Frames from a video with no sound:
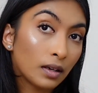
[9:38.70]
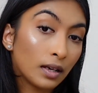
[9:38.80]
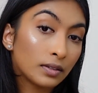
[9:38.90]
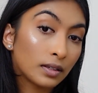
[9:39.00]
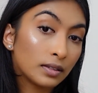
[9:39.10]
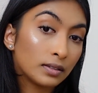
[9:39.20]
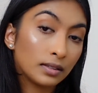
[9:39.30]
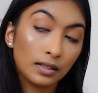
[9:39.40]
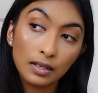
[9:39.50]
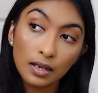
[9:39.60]
as you can
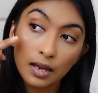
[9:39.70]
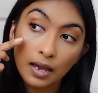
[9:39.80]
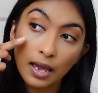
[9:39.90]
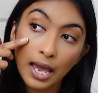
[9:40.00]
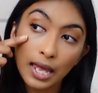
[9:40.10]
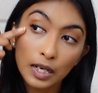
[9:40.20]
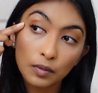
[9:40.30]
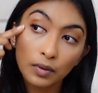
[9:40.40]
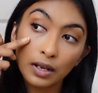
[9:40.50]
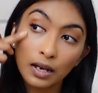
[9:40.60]
see, and
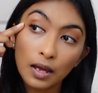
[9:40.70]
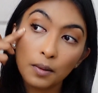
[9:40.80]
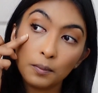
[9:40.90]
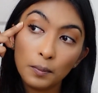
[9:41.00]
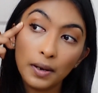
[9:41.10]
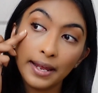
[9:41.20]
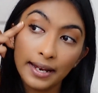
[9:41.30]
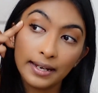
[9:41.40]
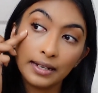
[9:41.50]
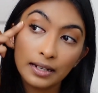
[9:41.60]
it will
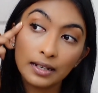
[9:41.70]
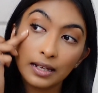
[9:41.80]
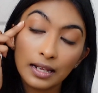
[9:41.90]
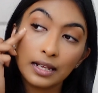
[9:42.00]
blend